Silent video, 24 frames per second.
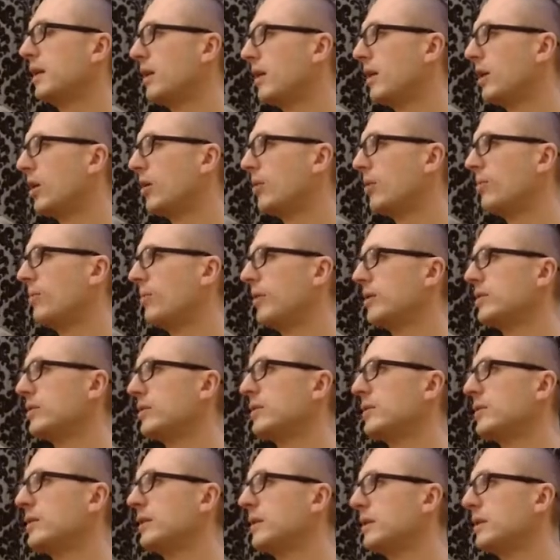how much
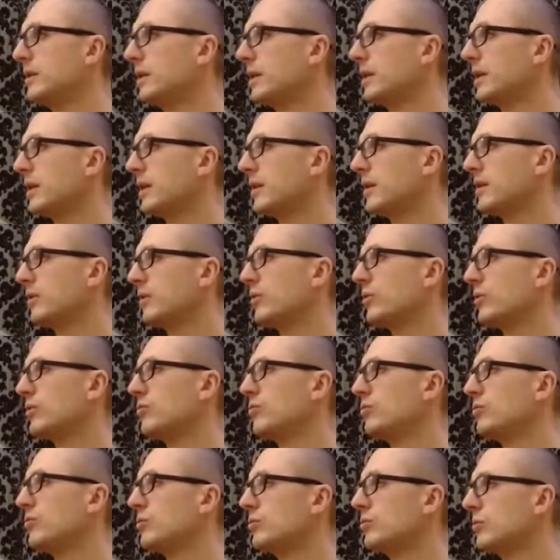they can
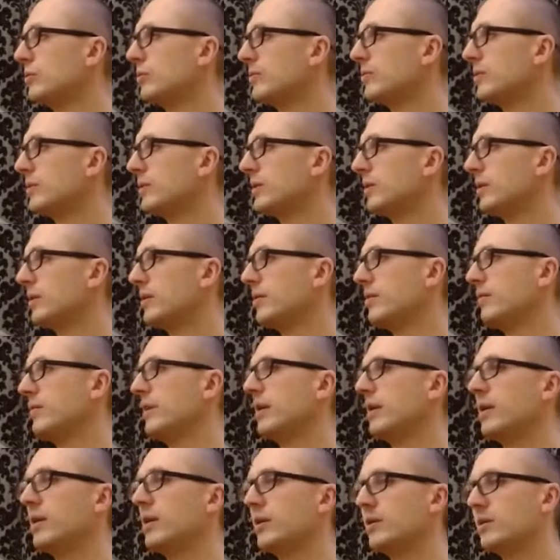consume
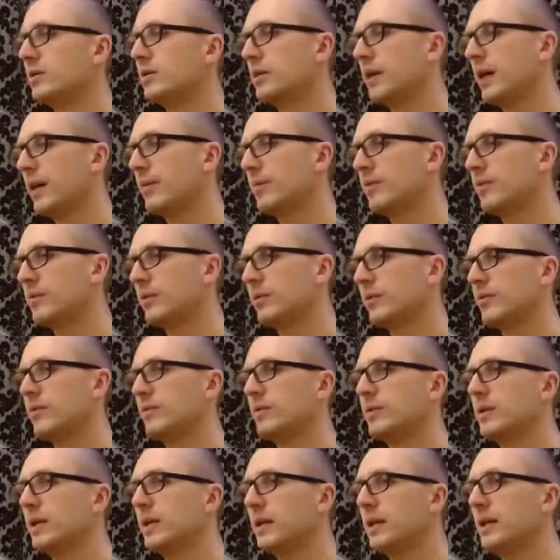various types of
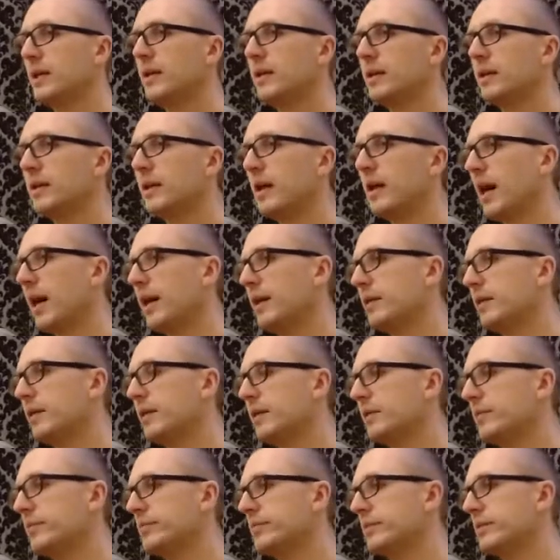
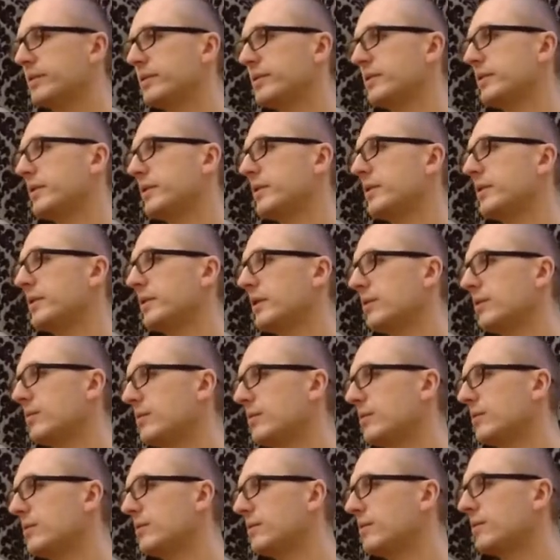items in terms
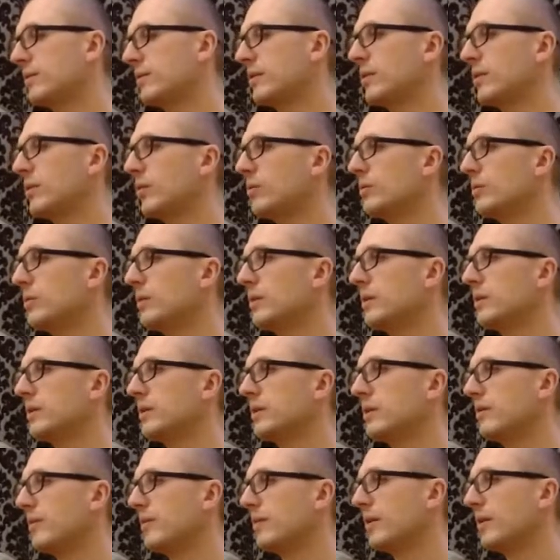of clothing.
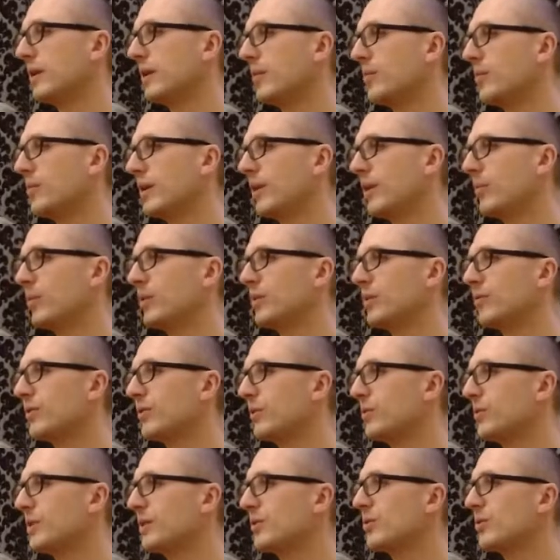And I'm coming
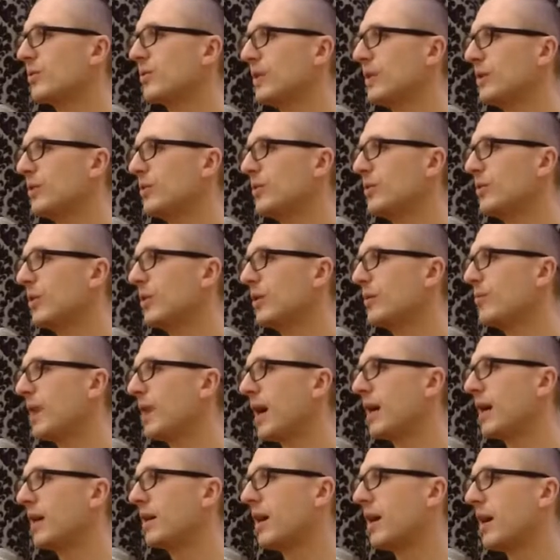from the Soviet Union
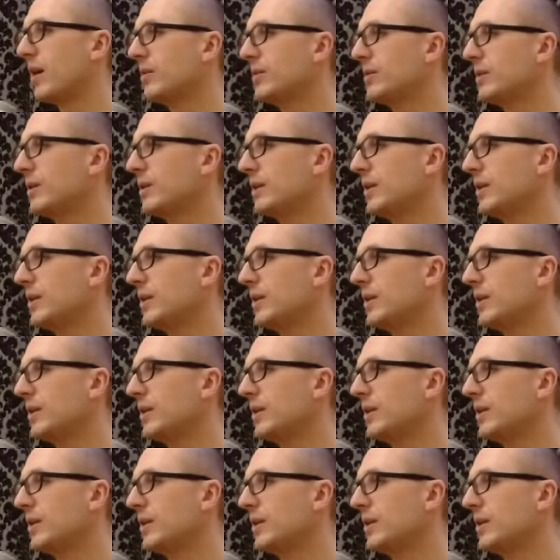background.